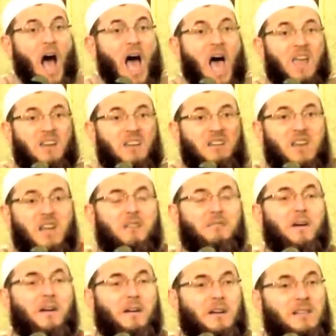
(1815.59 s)
I
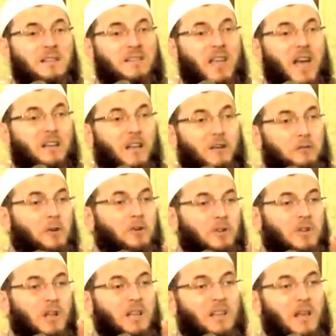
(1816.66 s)
never set a foot
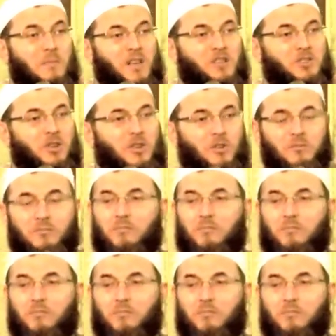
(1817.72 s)
in the masjid.